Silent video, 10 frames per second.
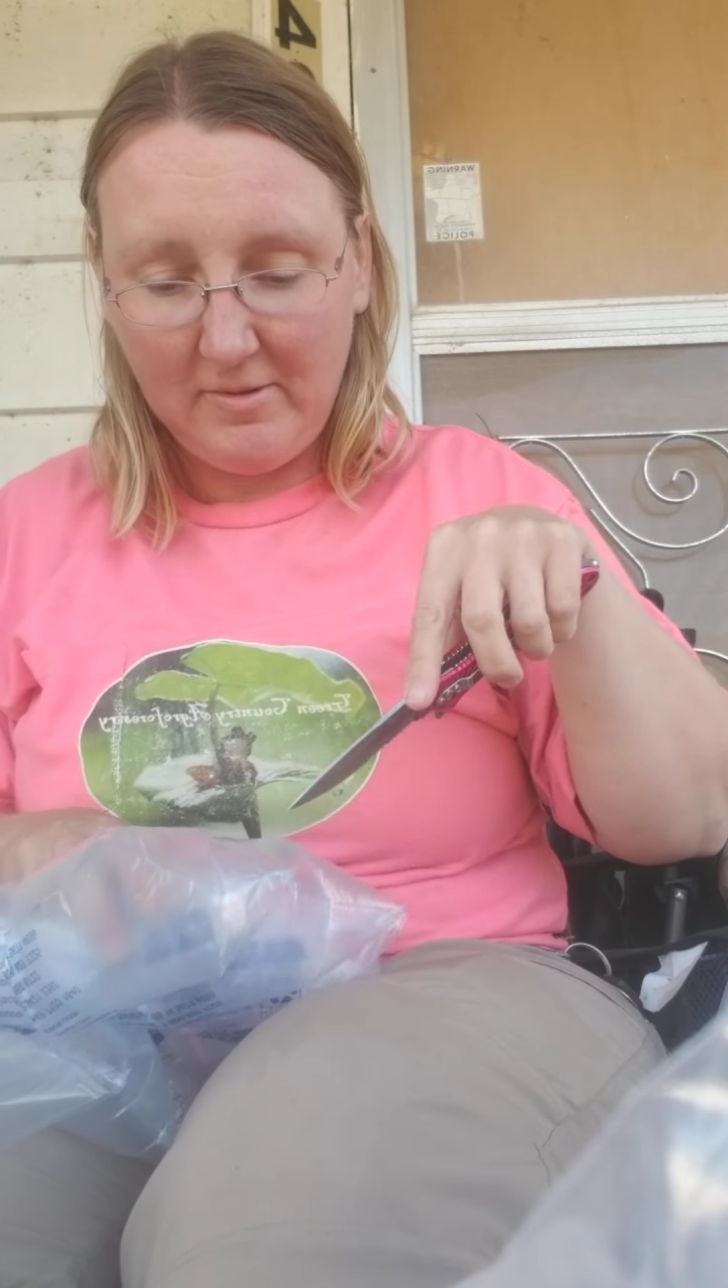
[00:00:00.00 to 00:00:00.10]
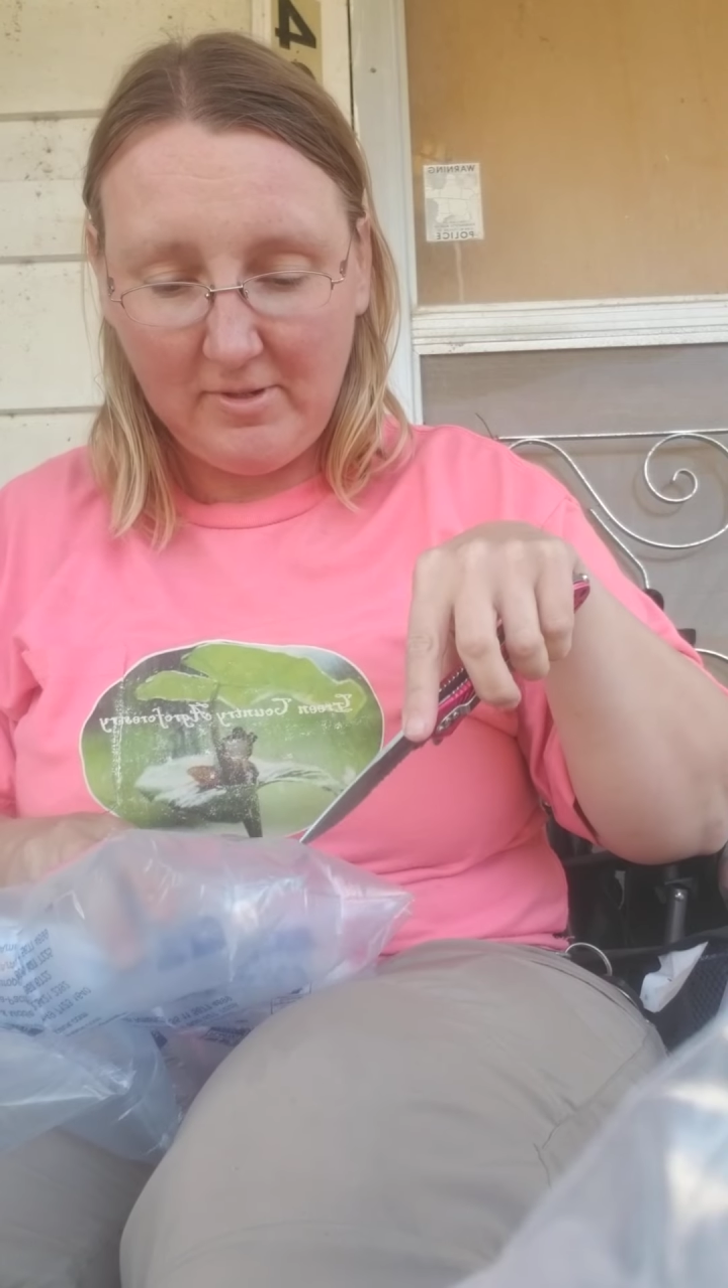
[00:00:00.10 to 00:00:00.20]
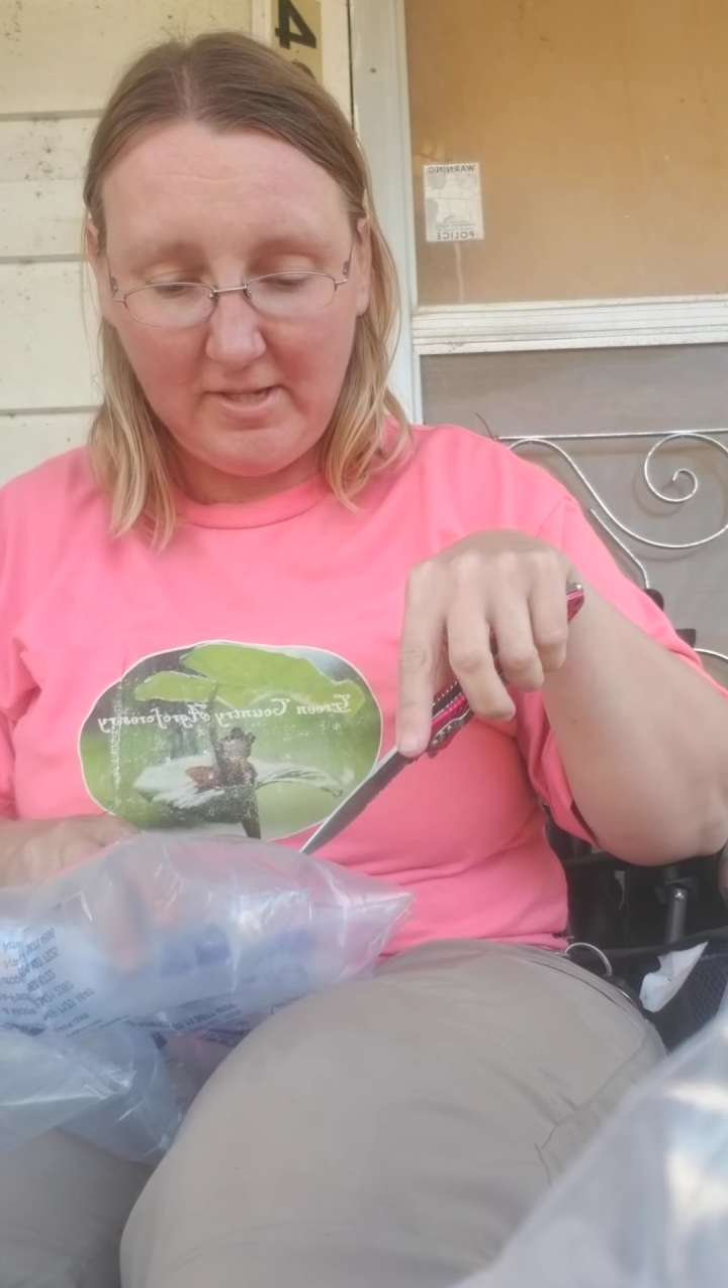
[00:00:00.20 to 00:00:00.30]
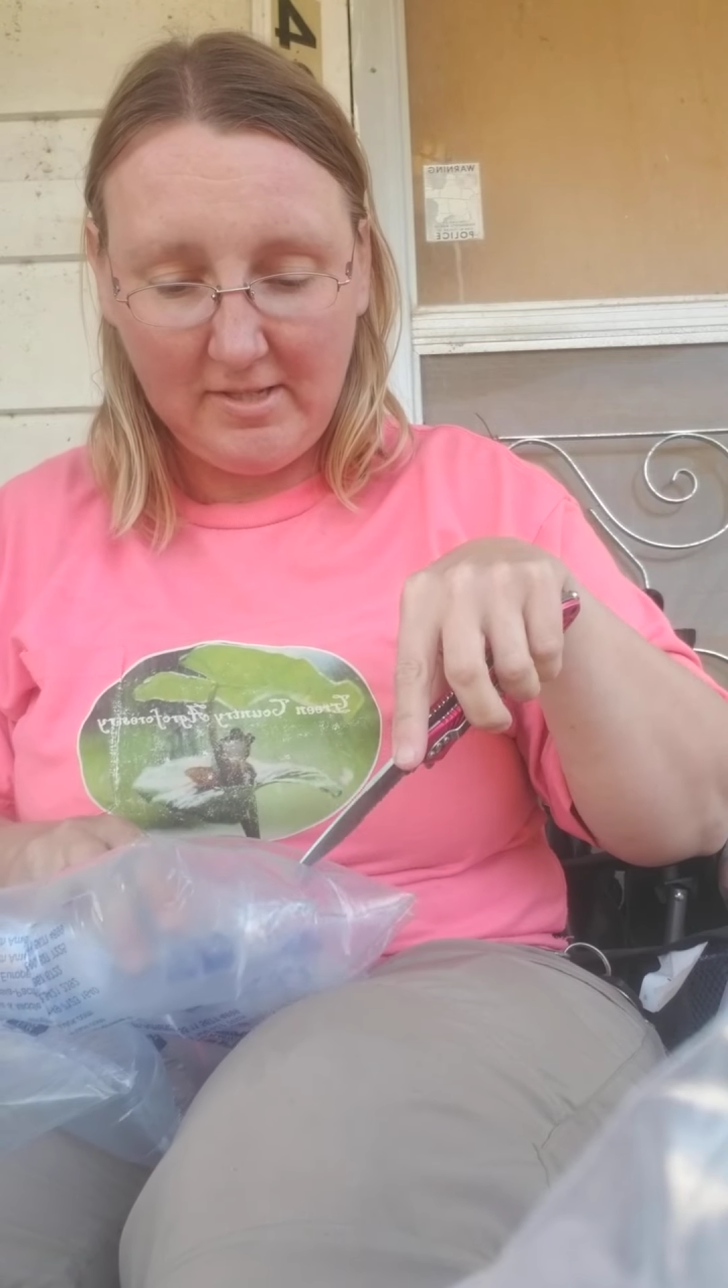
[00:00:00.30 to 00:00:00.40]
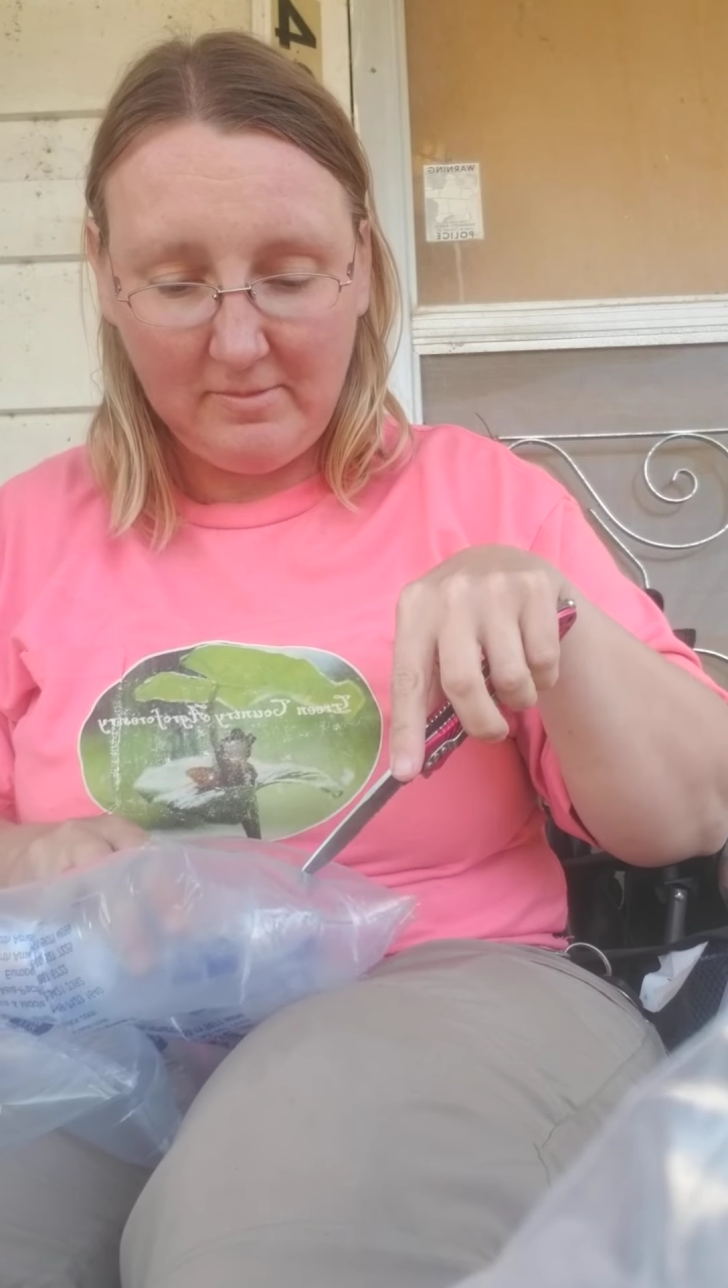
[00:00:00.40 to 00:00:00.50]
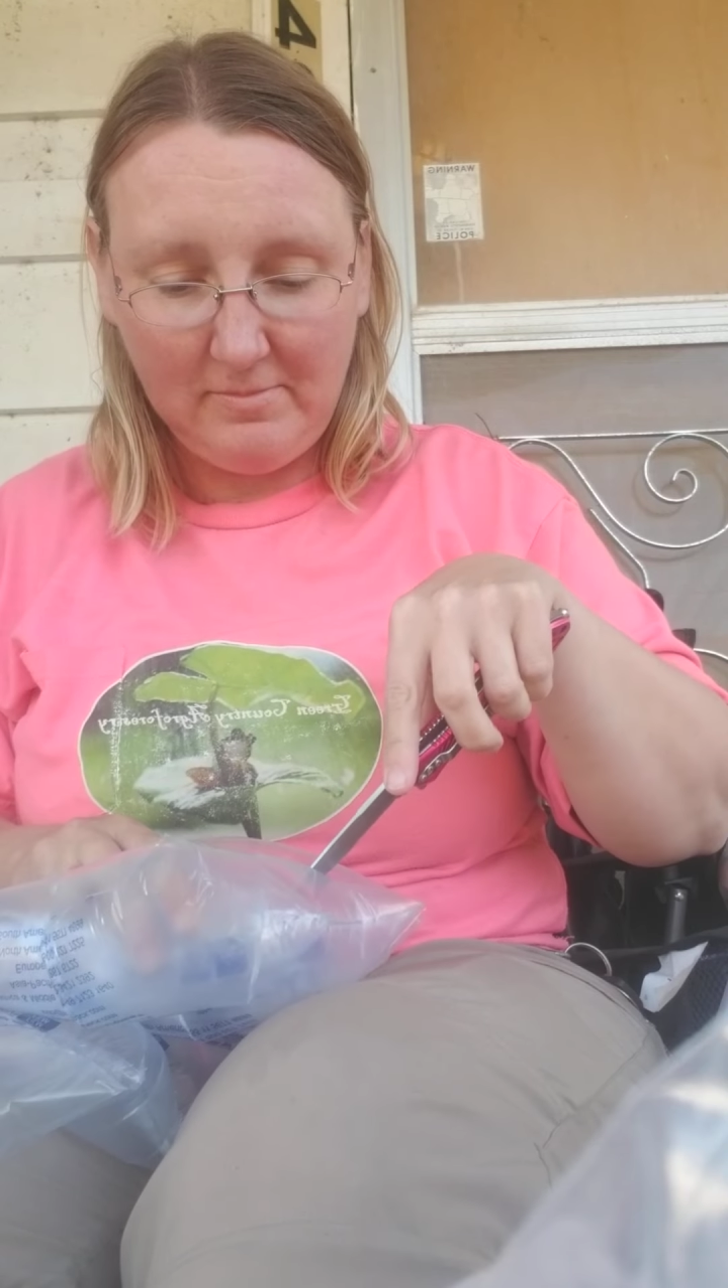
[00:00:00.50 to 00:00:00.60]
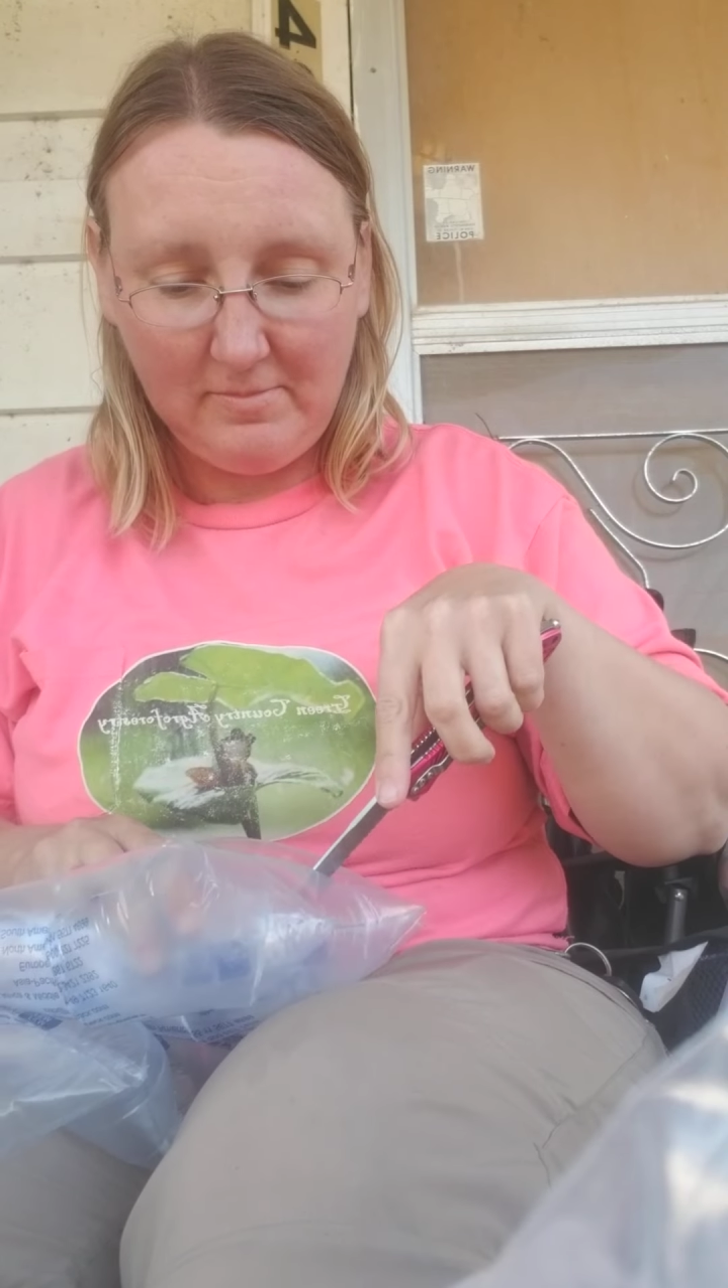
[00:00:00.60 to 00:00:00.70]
when I get the